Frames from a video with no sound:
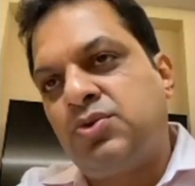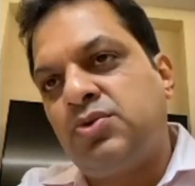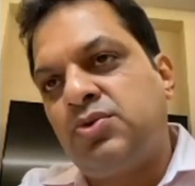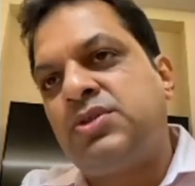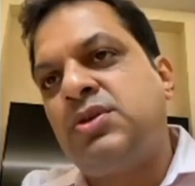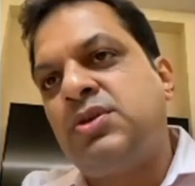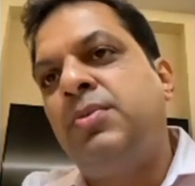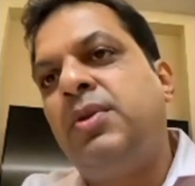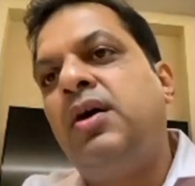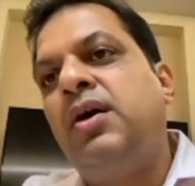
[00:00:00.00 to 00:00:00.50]
So
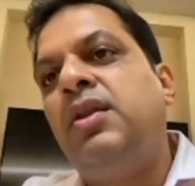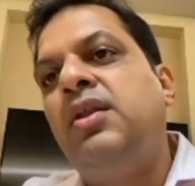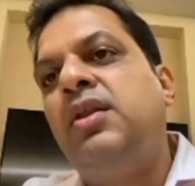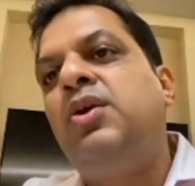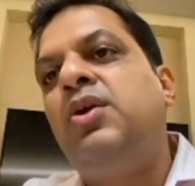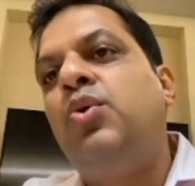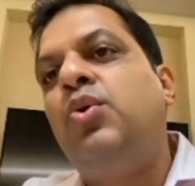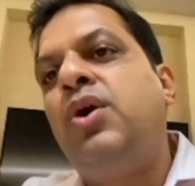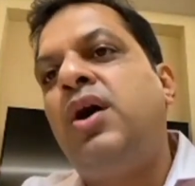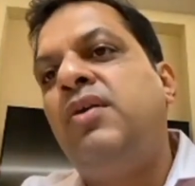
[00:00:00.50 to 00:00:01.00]
similarly,
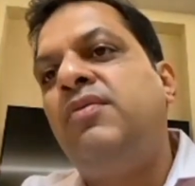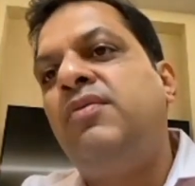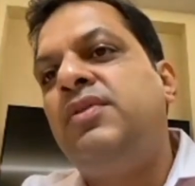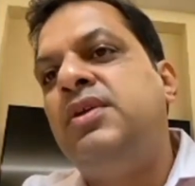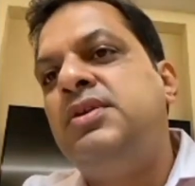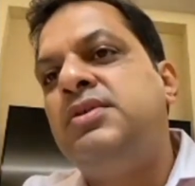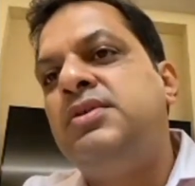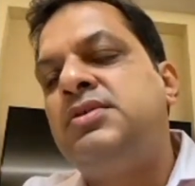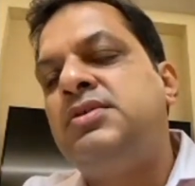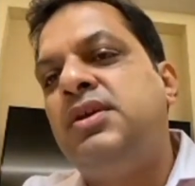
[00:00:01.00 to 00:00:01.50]
you have
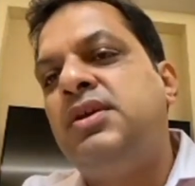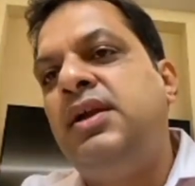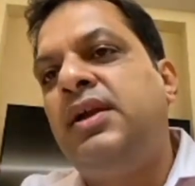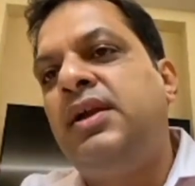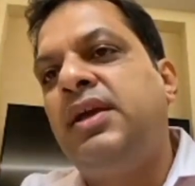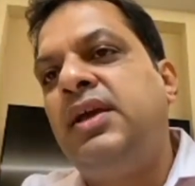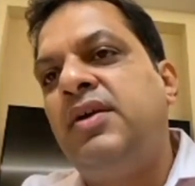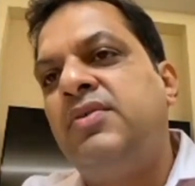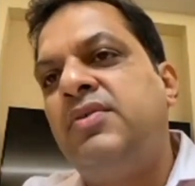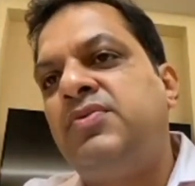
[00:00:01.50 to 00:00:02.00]
these
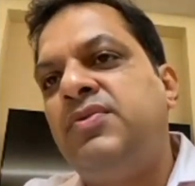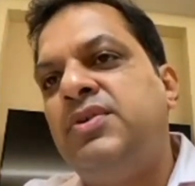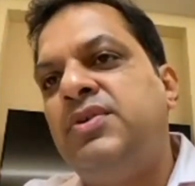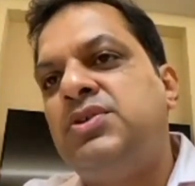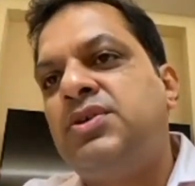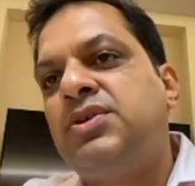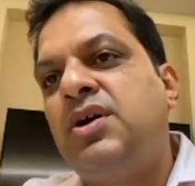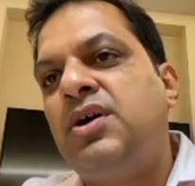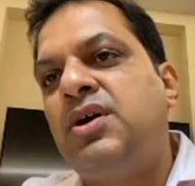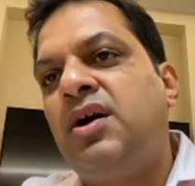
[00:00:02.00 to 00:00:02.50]
ETFs
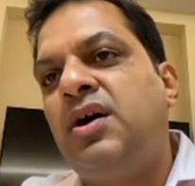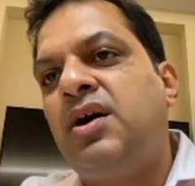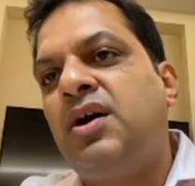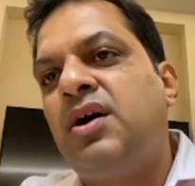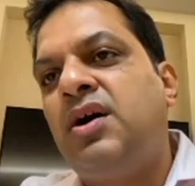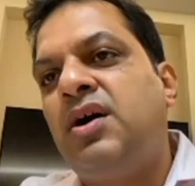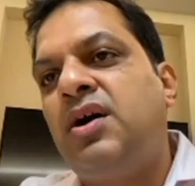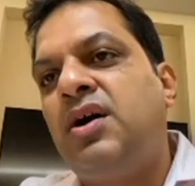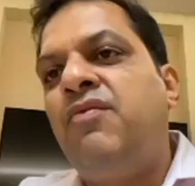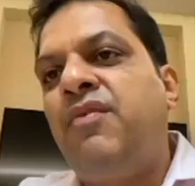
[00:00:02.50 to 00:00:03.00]
which
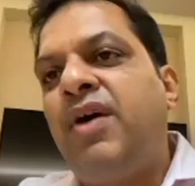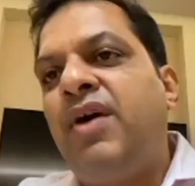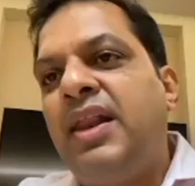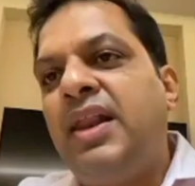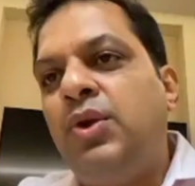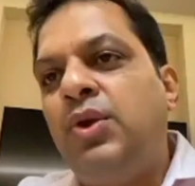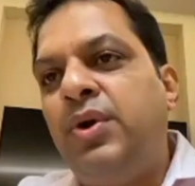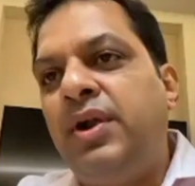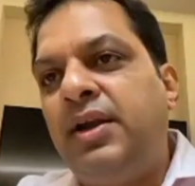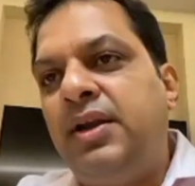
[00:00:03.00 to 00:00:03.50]
are
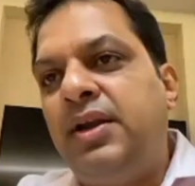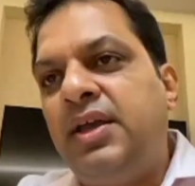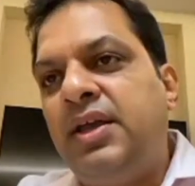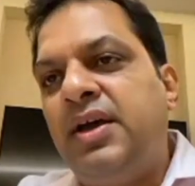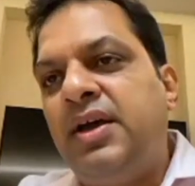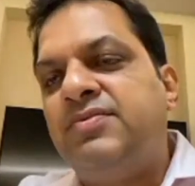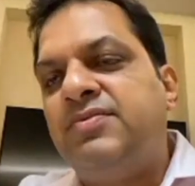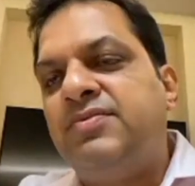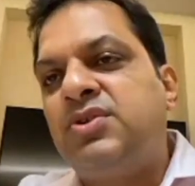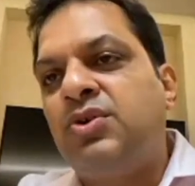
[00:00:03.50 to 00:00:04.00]
value
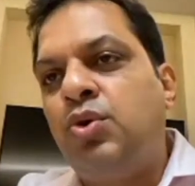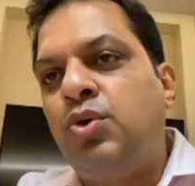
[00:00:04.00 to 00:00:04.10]
ETFs,